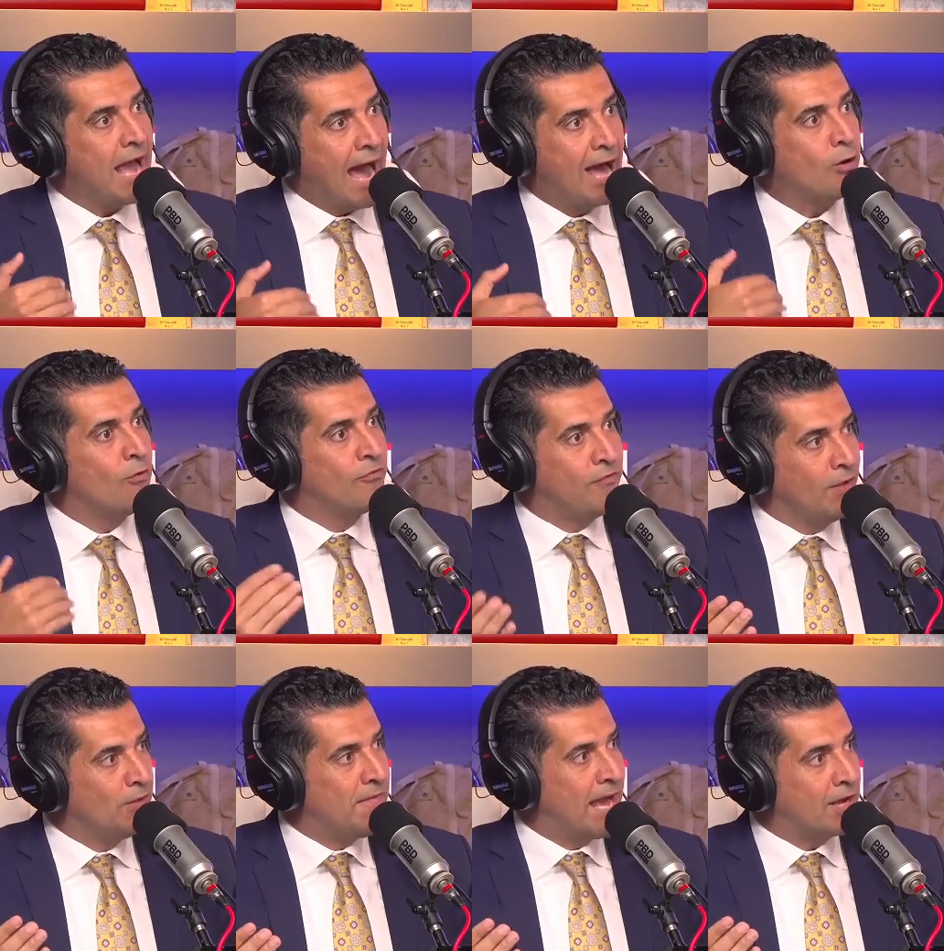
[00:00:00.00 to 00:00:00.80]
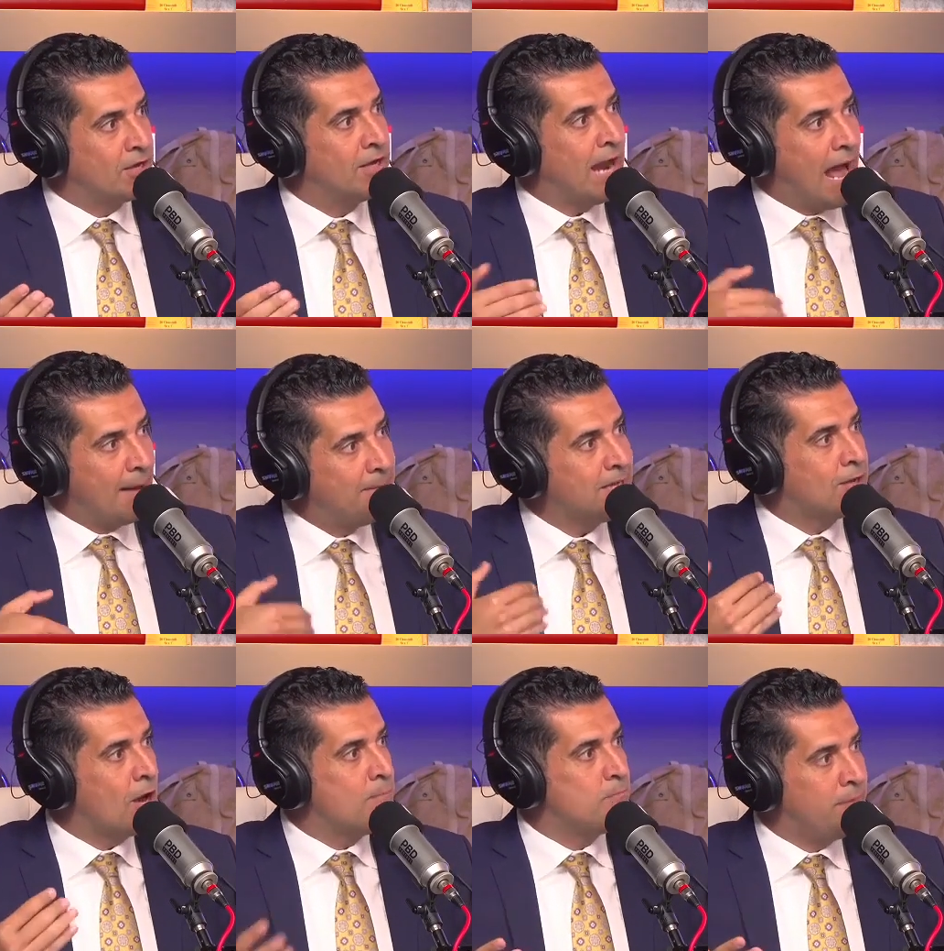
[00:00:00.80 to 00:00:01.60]
I don't feel that good. I
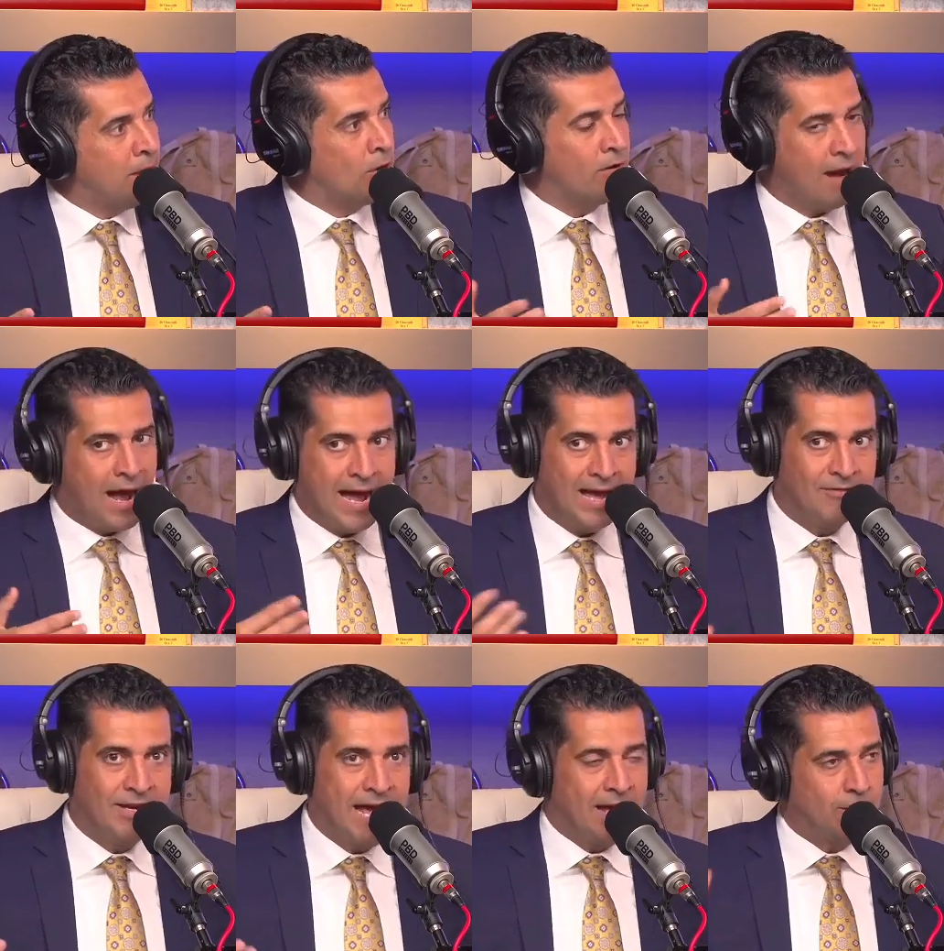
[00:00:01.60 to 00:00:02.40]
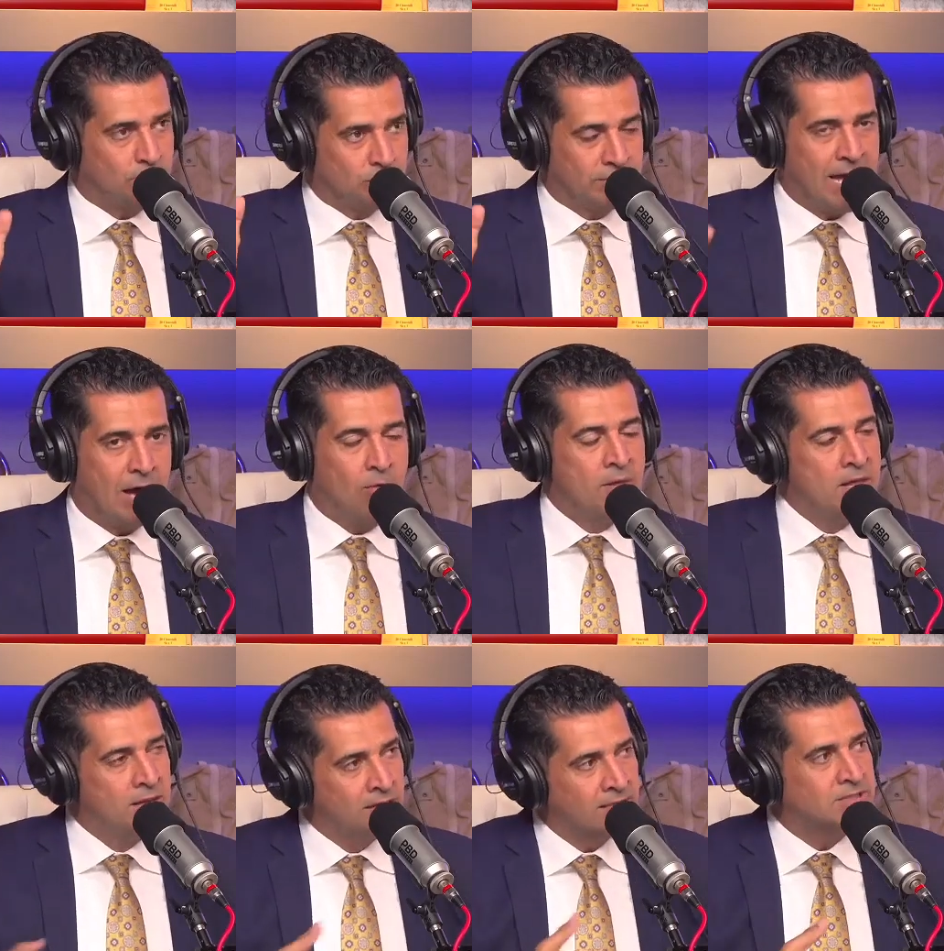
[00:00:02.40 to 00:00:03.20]
become bitter. I have an attitude. Now,
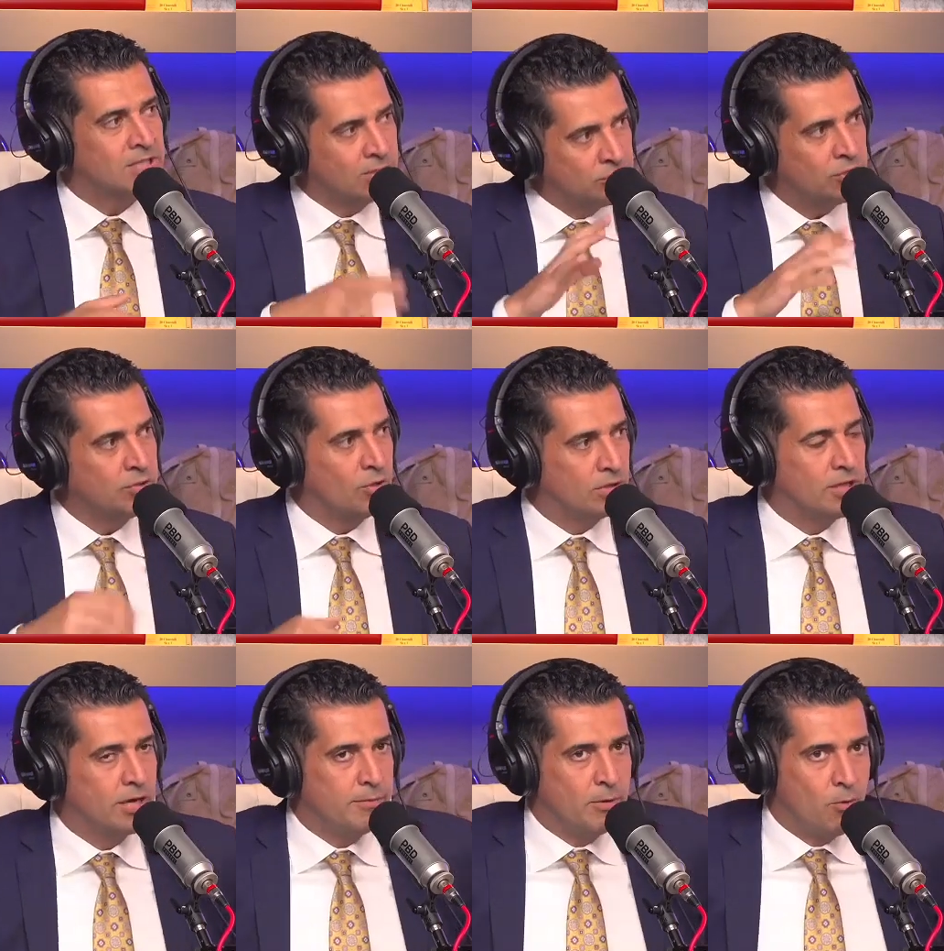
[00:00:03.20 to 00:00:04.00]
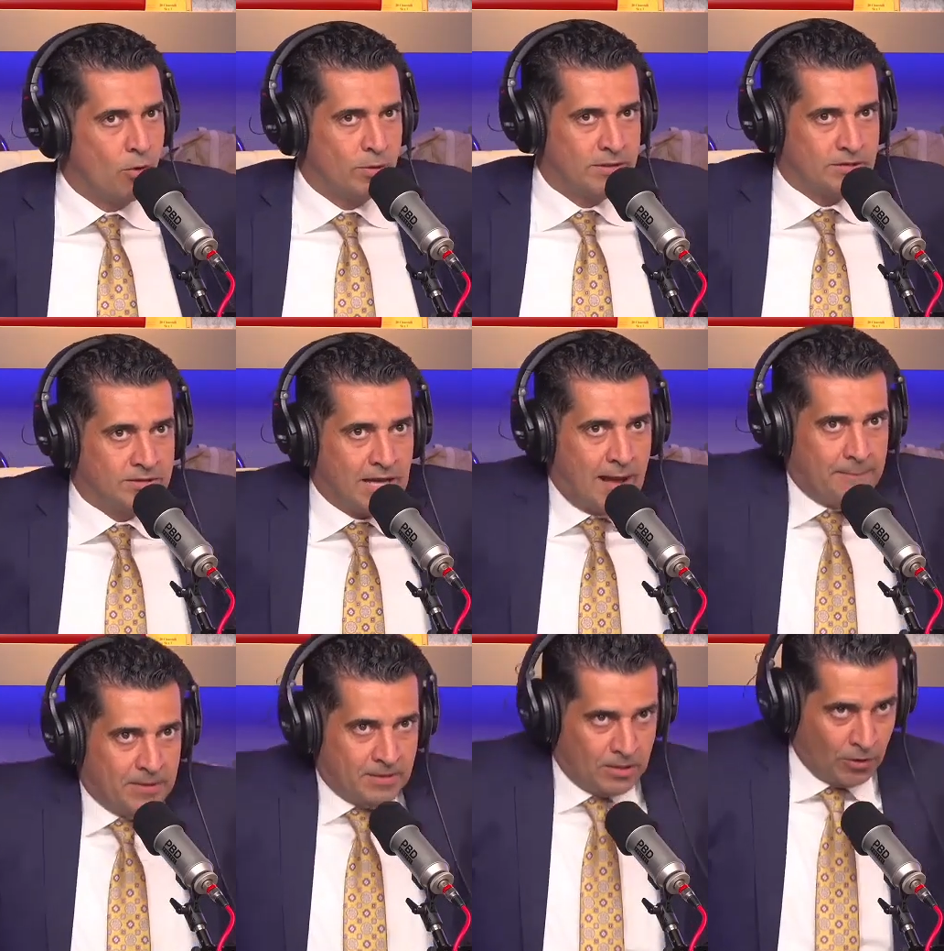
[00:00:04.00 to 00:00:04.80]
let's continue a little bit more with this
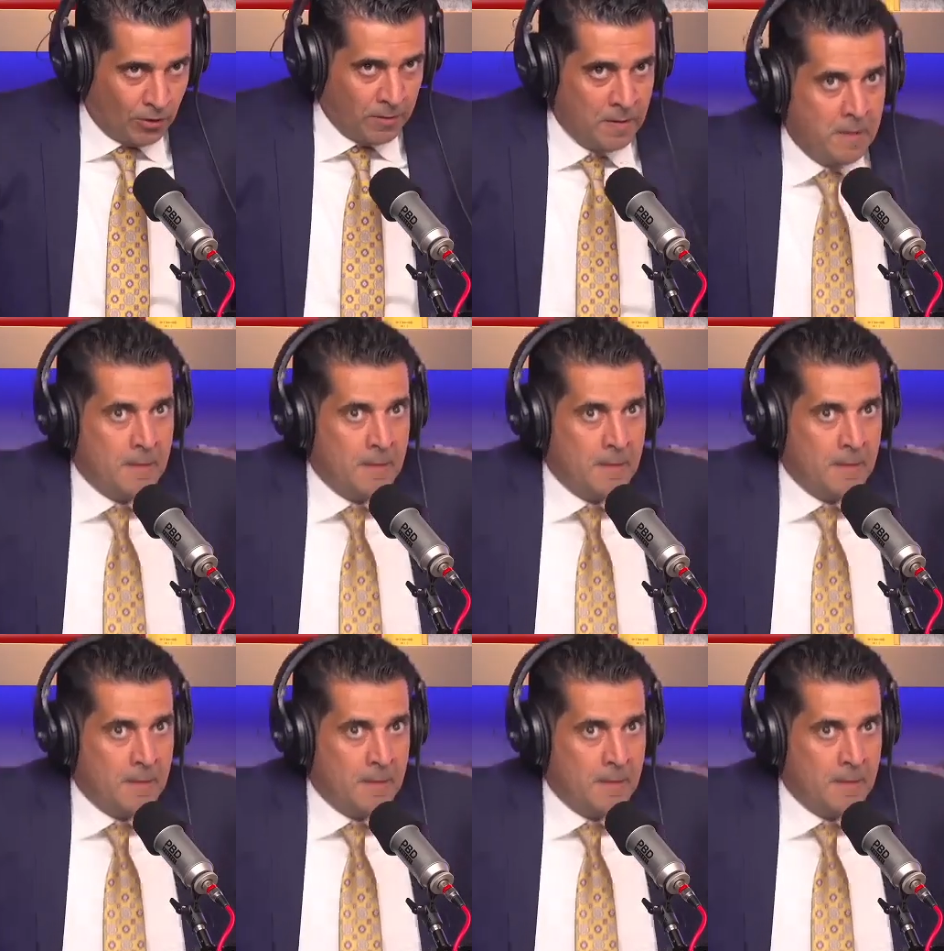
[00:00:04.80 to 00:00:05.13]
topic here